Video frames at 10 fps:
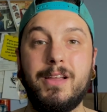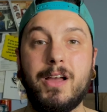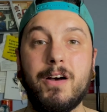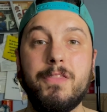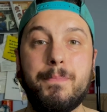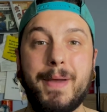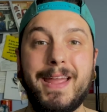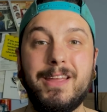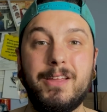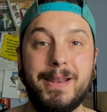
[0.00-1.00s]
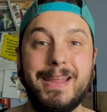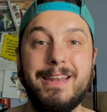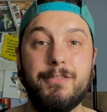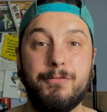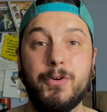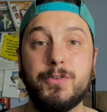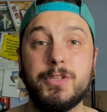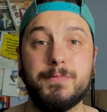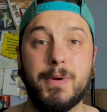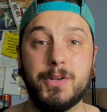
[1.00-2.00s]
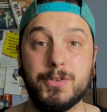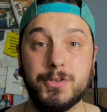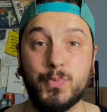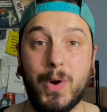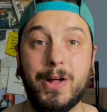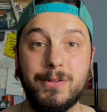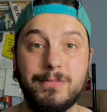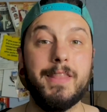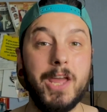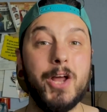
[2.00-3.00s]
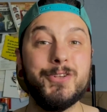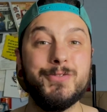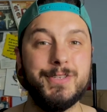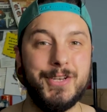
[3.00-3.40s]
can't the paint bleed through to the sponge as well? And the answer is